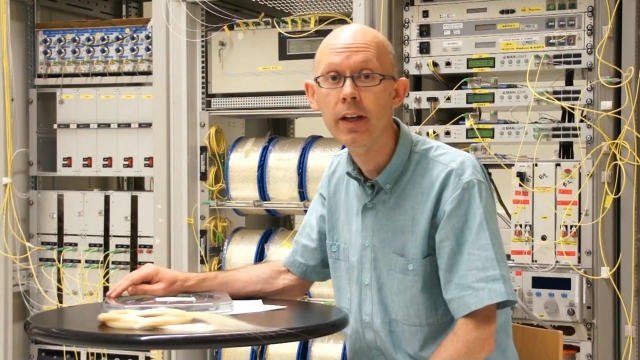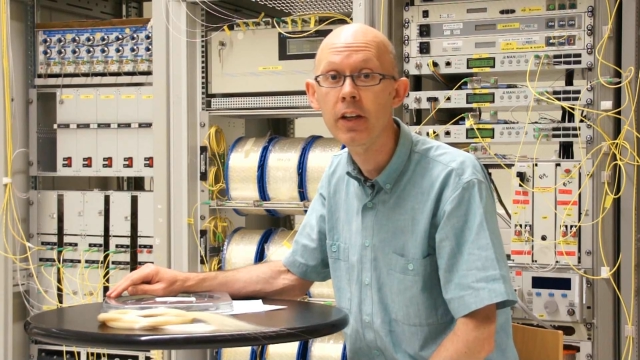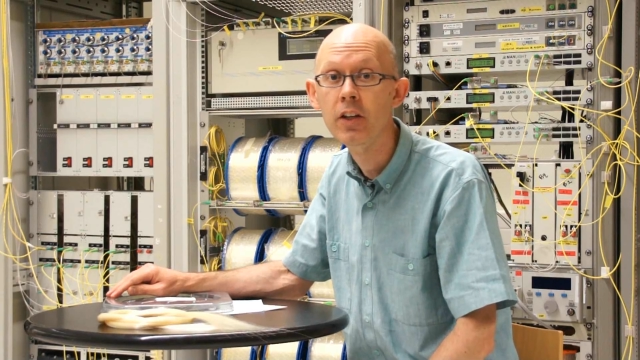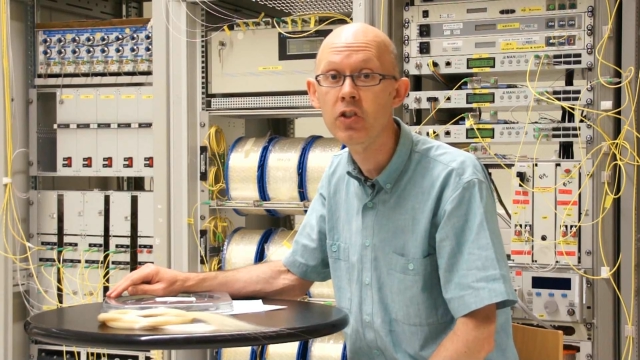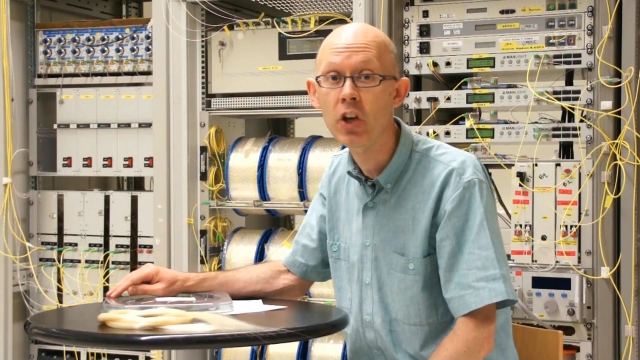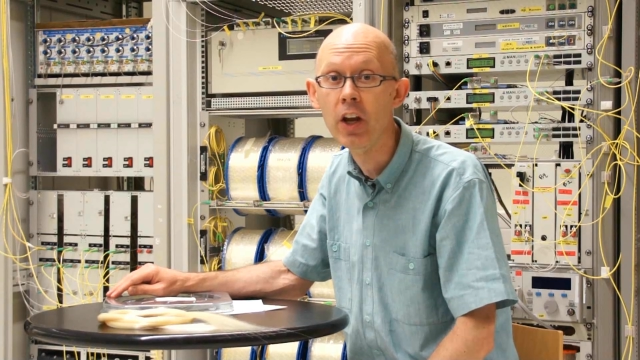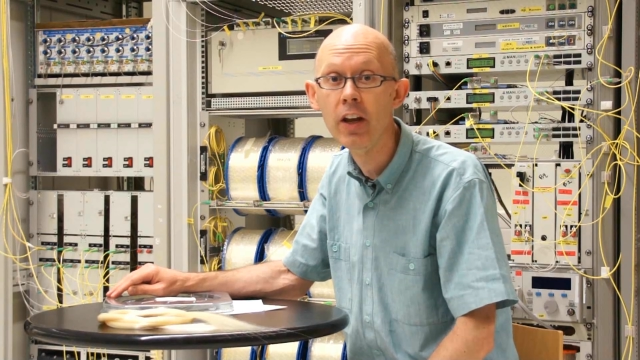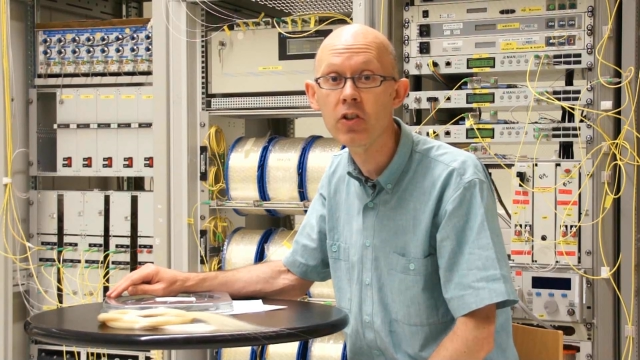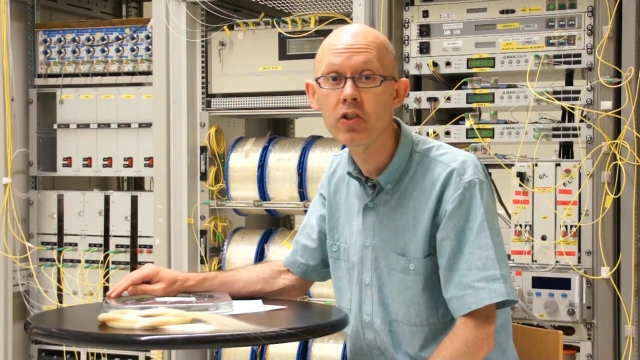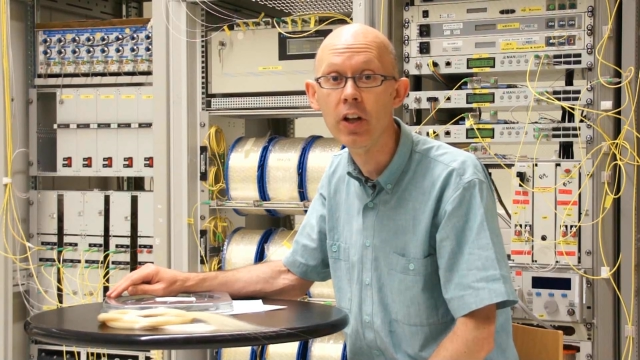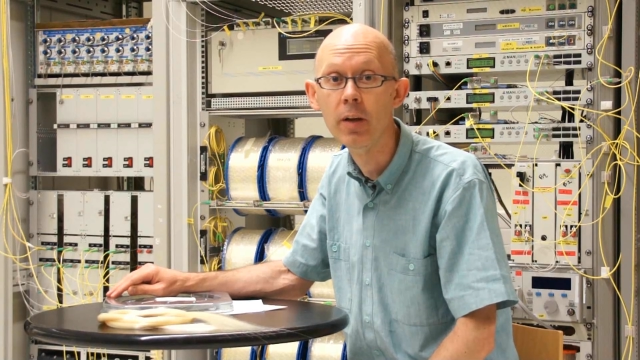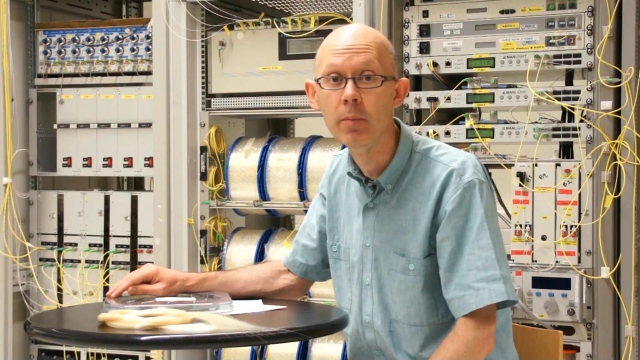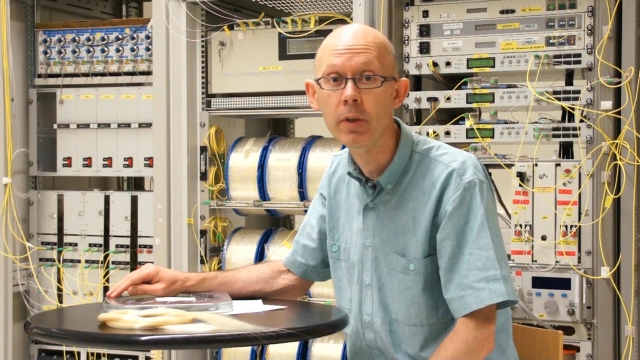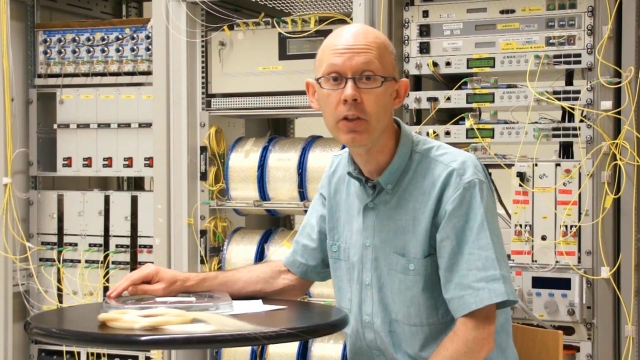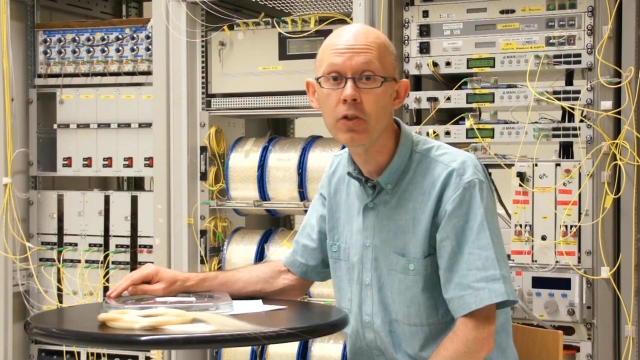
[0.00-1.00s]
and change
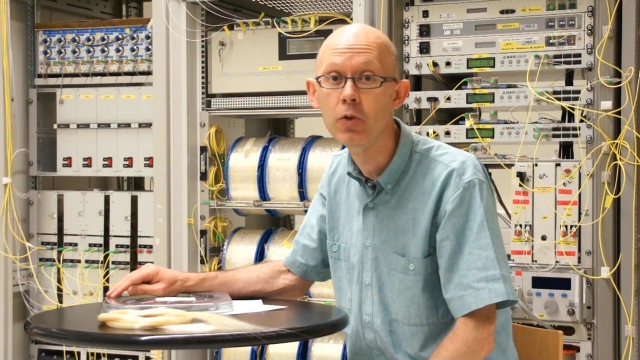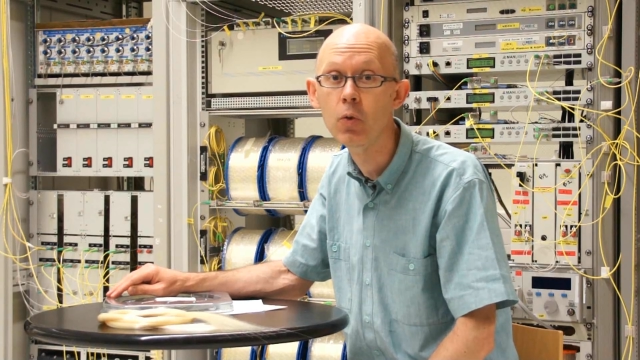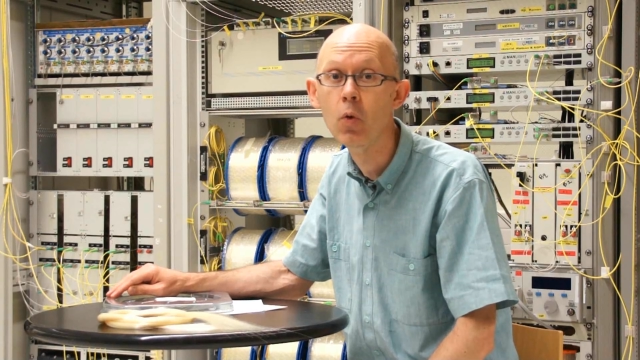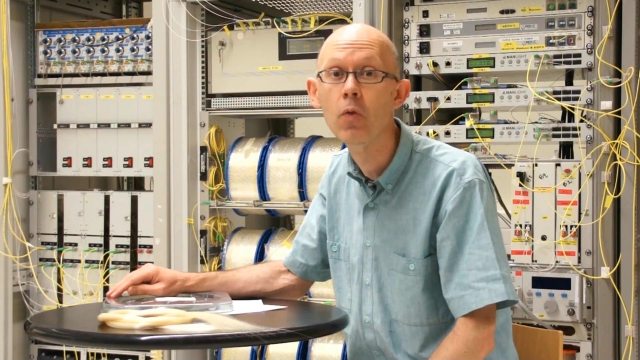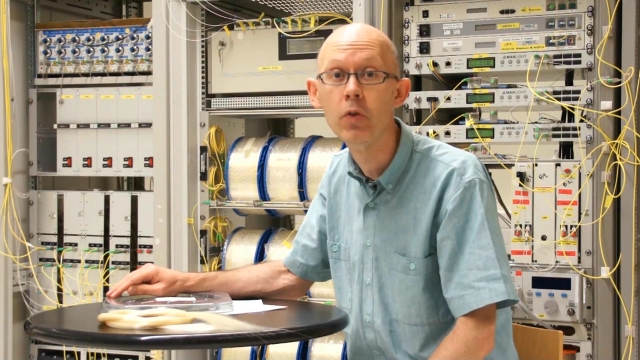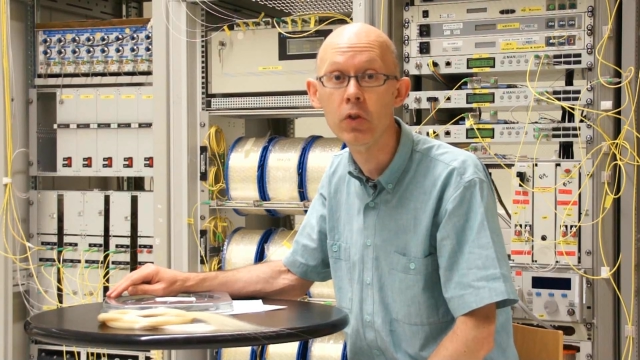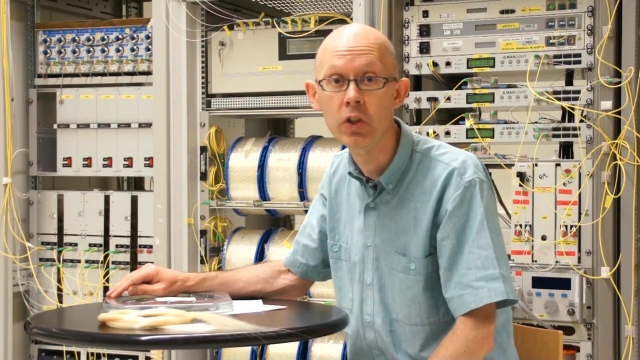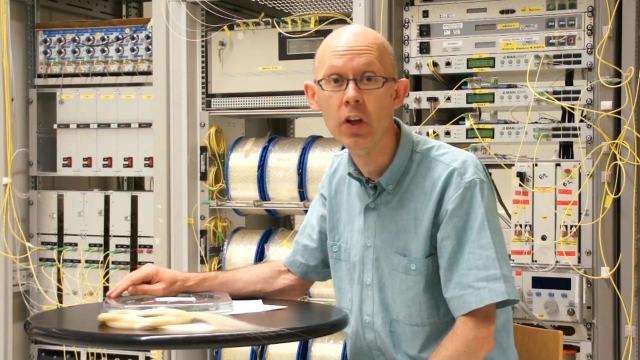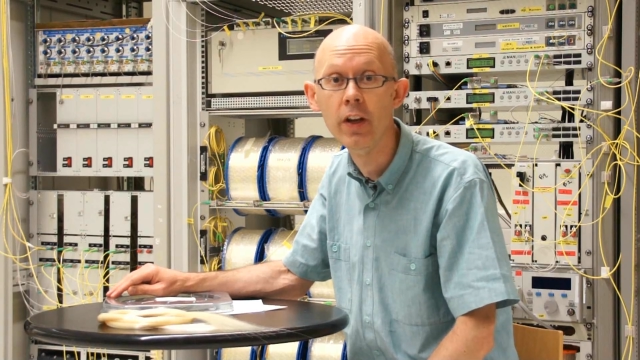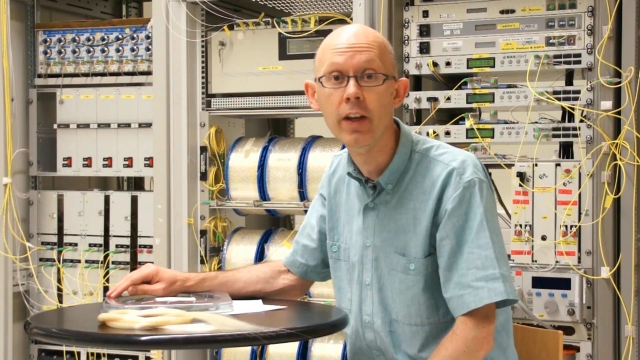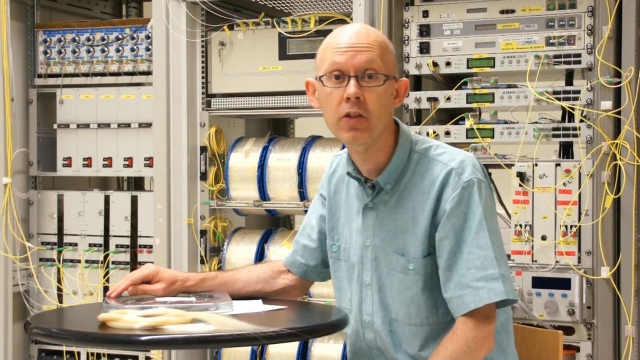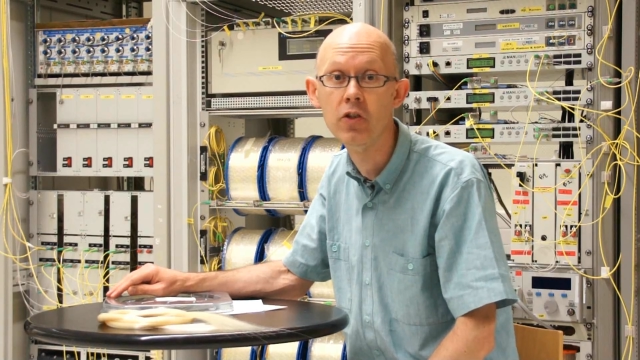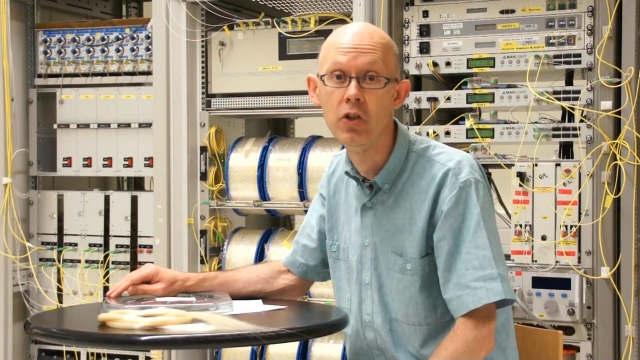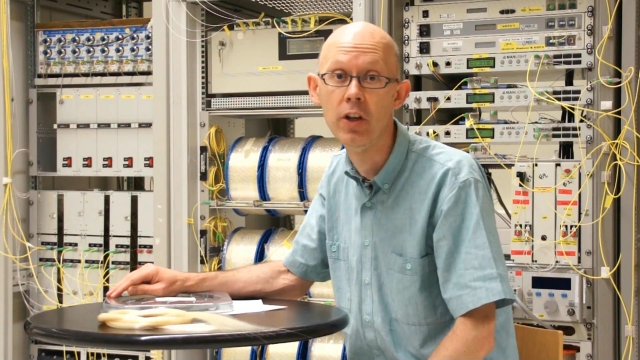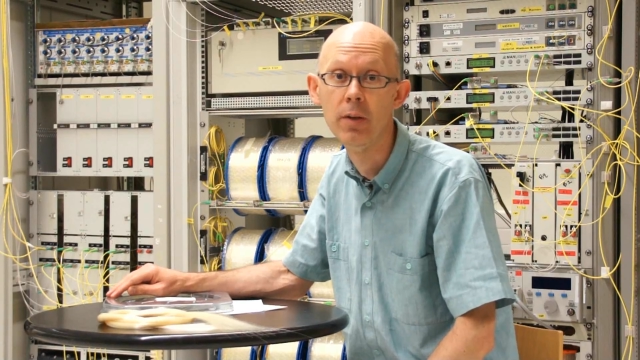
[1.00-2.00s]
them into
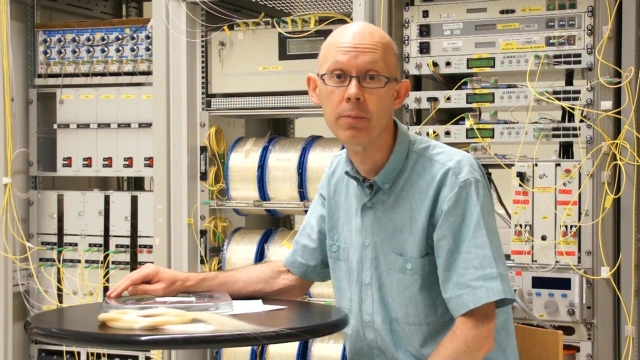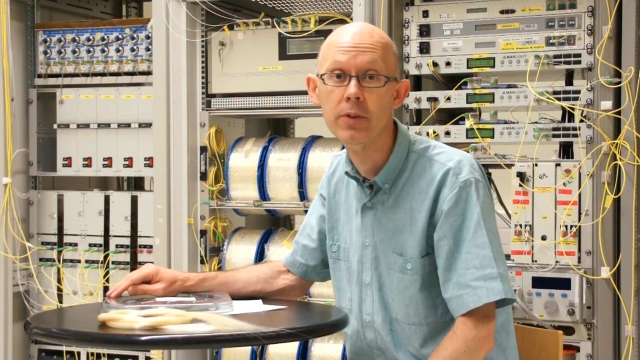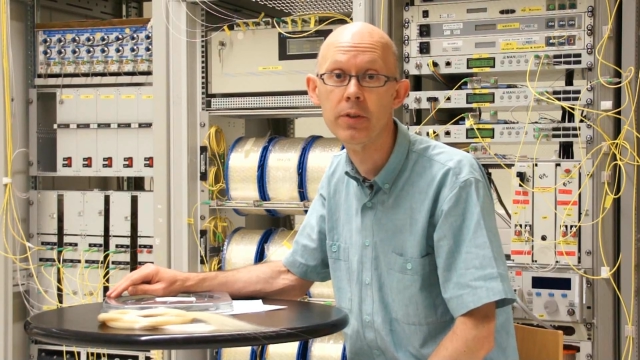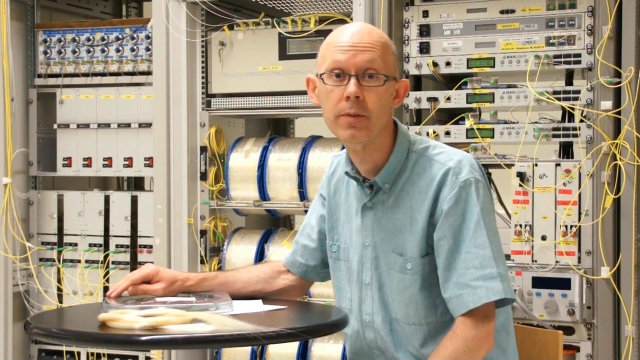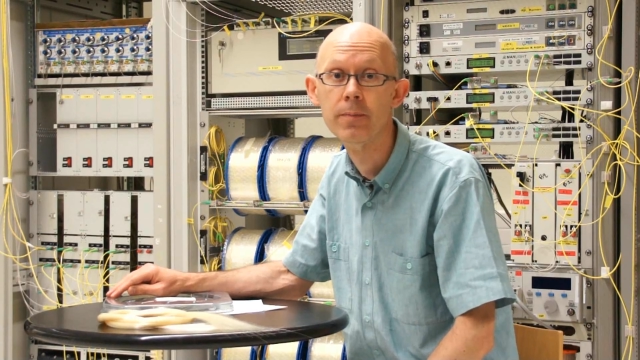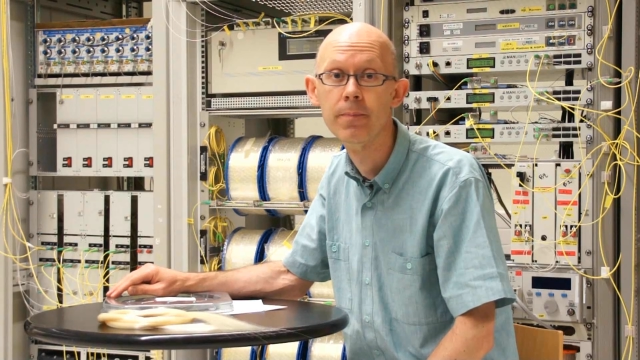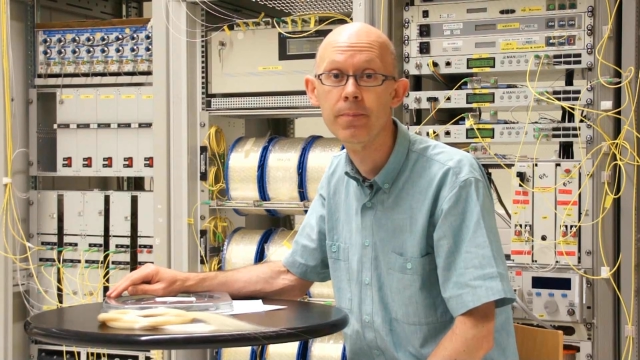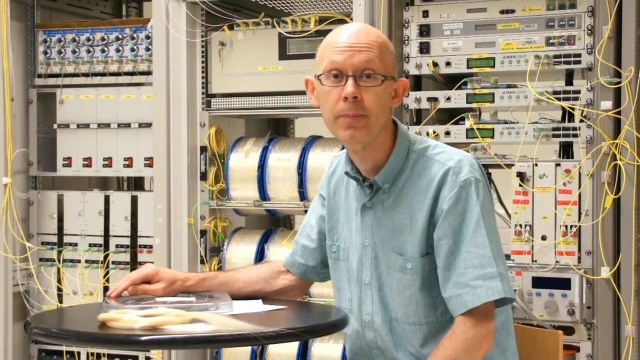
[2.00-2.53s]
photonics chips.